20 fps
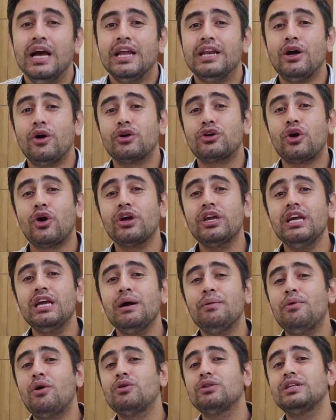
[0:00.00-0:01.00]
Now talking
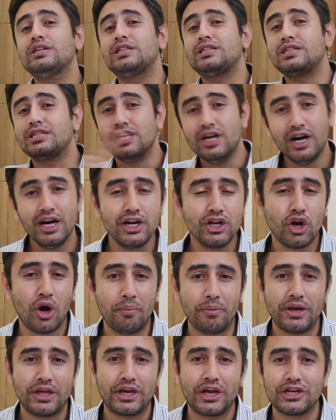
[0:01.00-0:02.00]
about the third
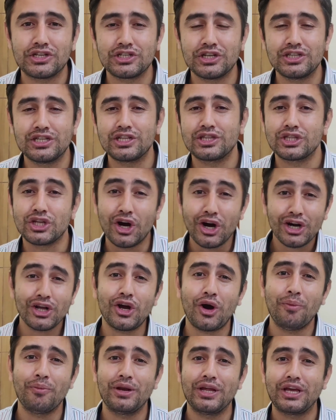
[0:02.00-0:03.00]
communication, the third
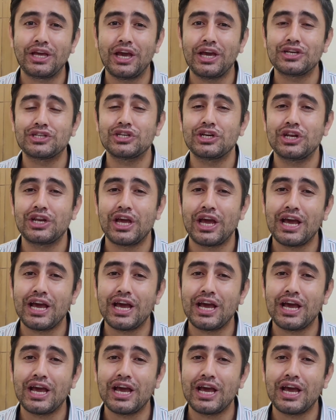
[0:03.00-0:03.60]
communication